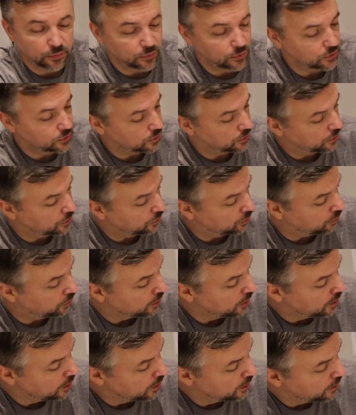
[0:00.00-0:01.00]

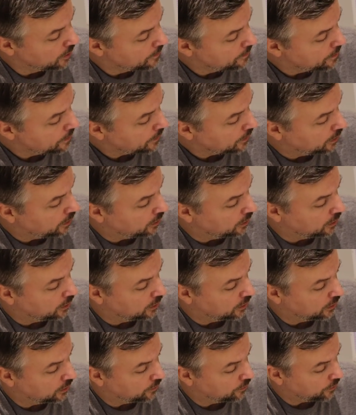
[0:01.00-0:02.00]
So
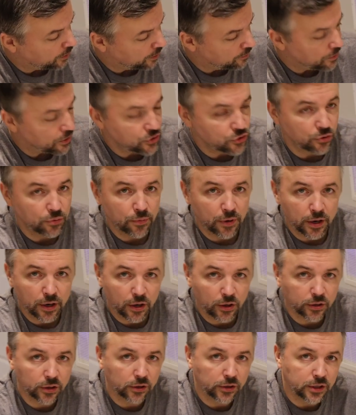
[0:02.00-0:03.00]
I measure my
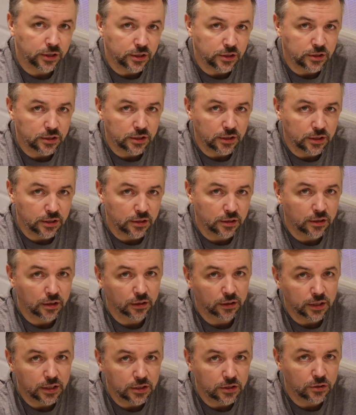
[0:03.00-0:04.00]
alkalinity
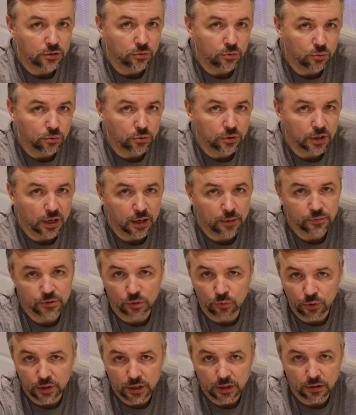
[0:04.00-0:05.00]
at least 2 times
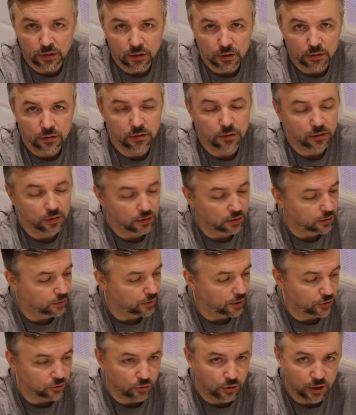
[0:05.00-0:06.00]
a week.
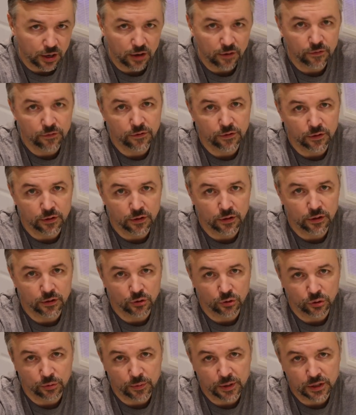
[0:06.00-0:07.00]
I don't have an
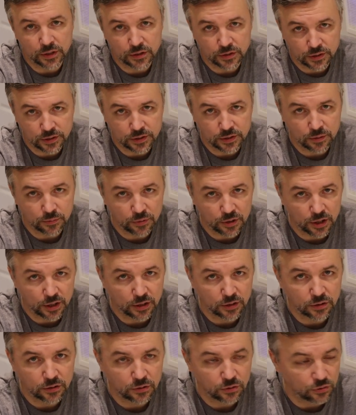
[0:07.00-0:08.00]
automated system
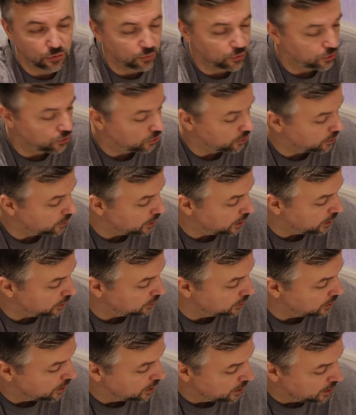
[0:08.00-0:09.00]
yet to be doing that.